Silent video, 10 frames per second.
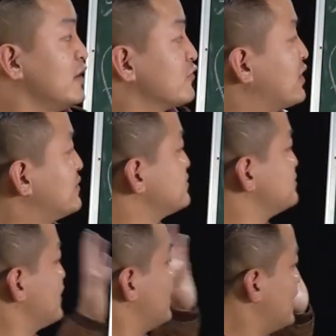So
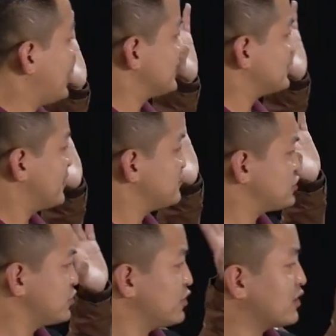I'm
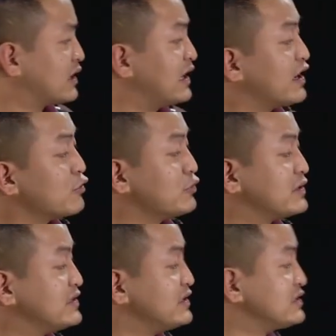sure you're clear
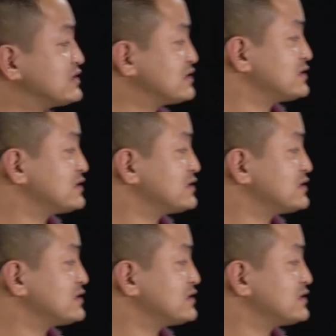with this,